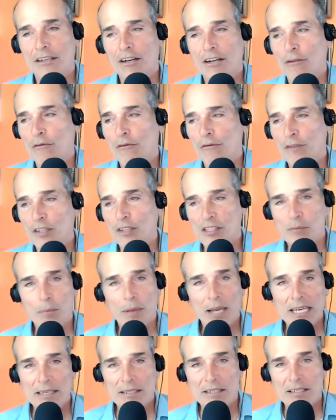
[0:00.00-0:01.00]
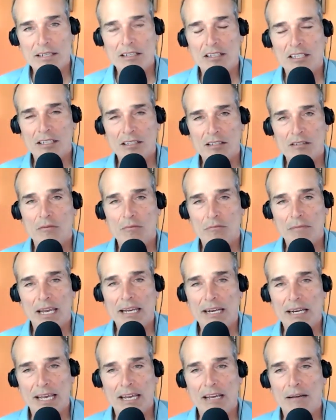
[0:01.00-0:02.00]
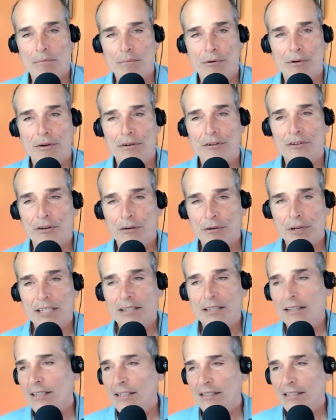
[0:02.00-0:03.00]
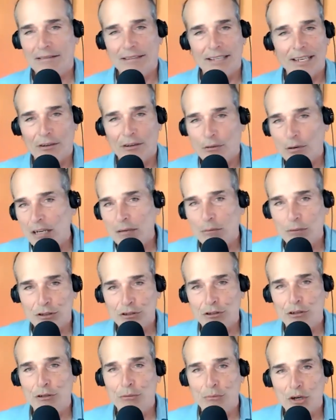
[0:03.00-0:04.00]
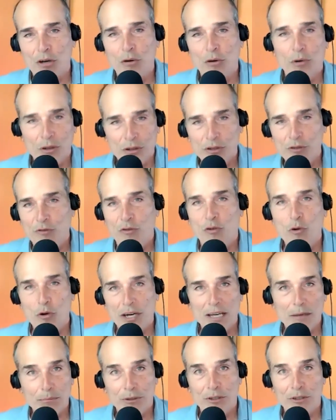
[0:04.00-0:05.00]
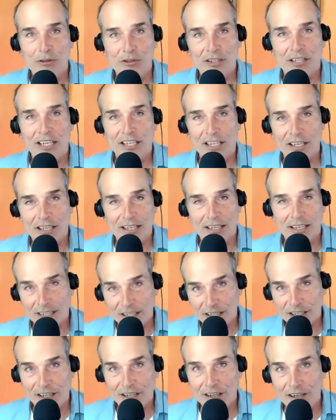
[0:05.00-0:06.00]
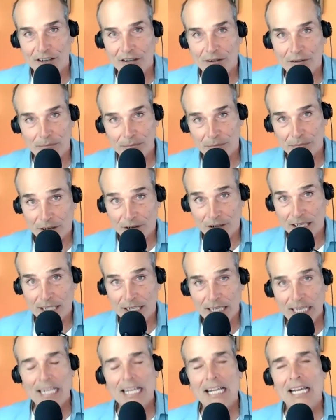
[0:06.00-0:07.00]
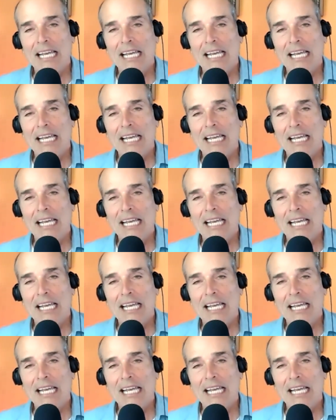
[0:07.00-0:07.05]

you know, Vespasian is made emperor during this incredible turmoil where there's four emperors in a, in a year period.